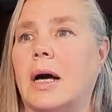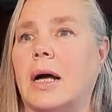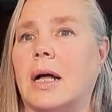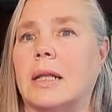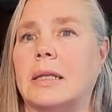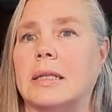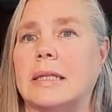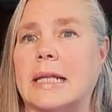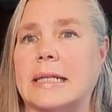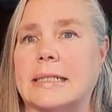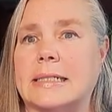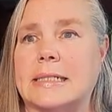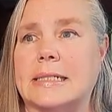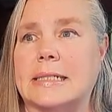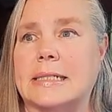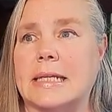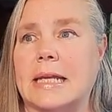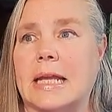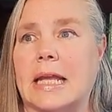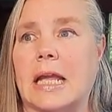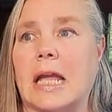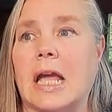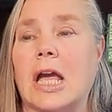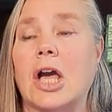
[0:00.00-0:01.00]
let's
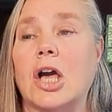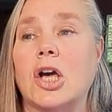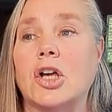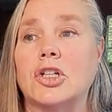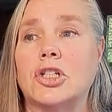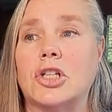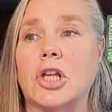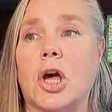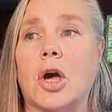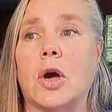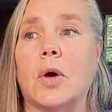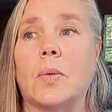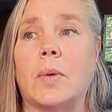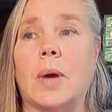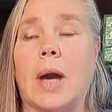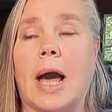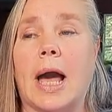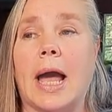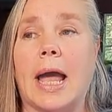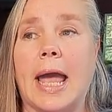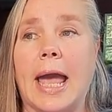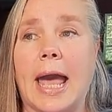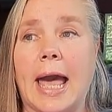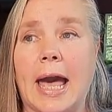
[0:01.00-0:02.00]
see. So
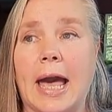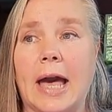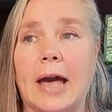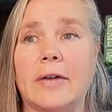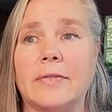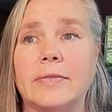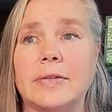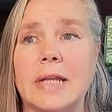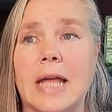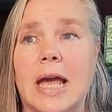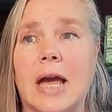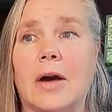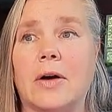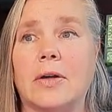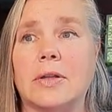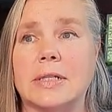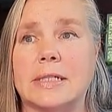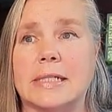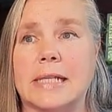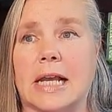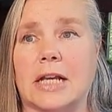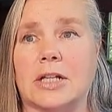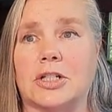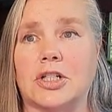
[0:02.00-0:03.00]
I have now
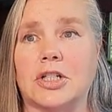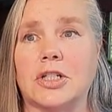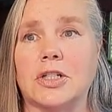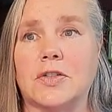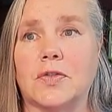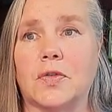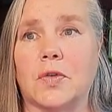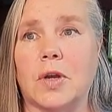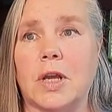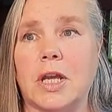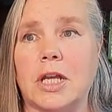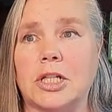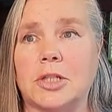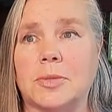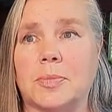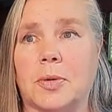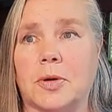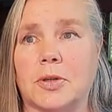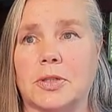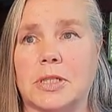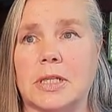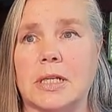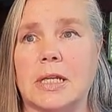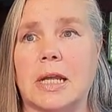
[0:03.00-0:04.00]
sections for each
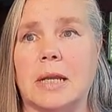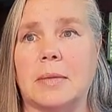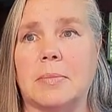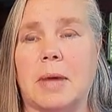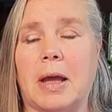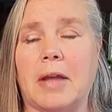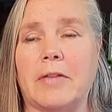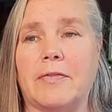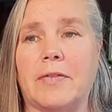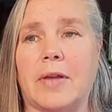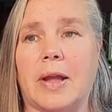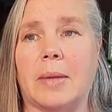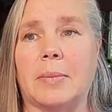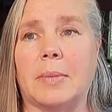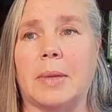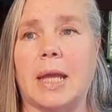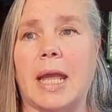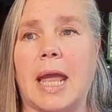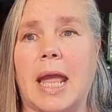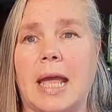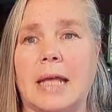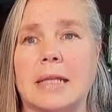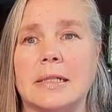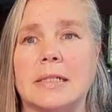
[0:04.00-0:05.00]
person in my
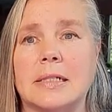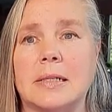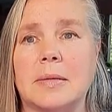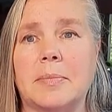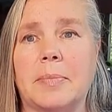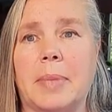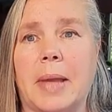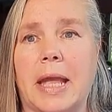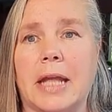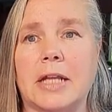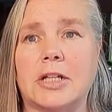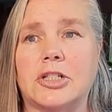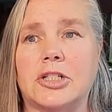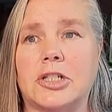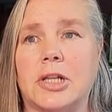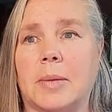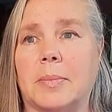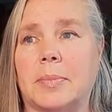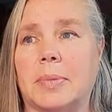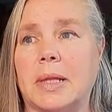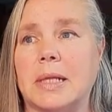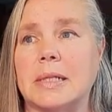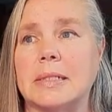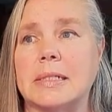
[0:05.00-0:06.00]
family and some page
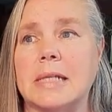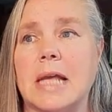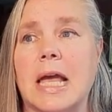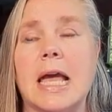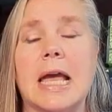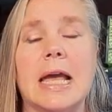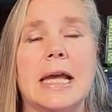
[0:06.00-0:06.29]
templates.